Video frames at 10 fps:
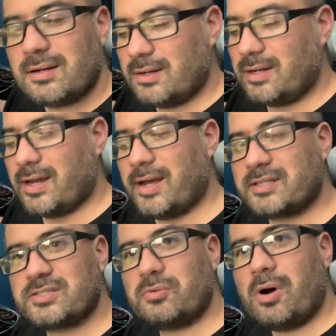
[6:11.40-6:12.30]
Yeah,
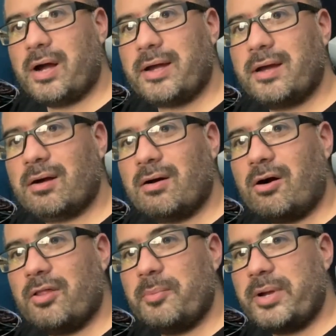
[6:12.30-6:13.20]
X and Y
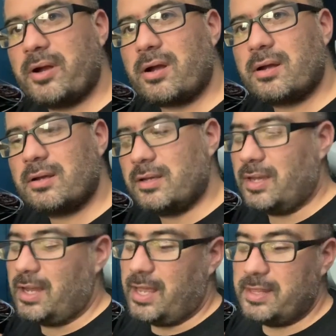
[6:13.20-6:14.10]
on the mirror.
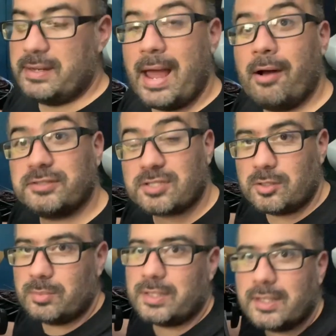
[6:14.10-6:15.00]
And then now it's going to
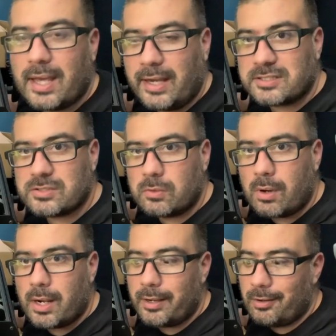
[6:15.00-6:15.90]
be X and
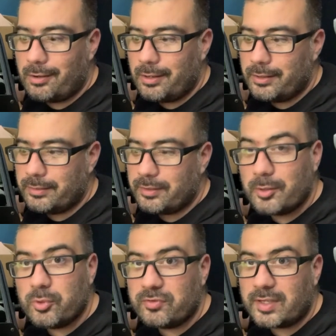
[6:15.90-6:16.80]
Y on the
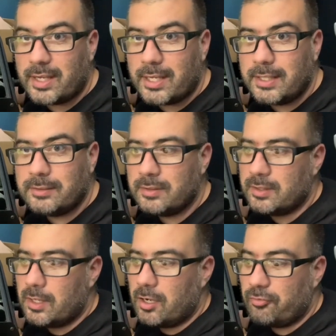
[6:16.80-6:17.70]
moving head.
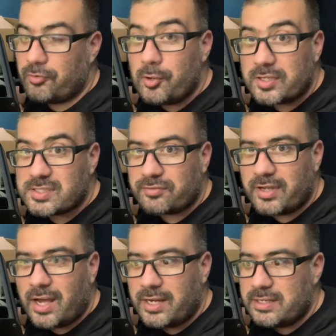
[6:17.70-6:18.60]
Focus, if you
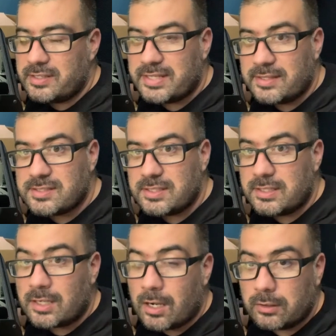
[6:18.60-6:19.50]
got it, intensity,
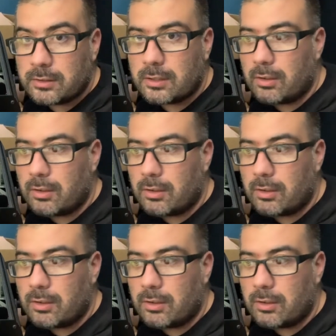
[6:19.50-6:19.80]
color.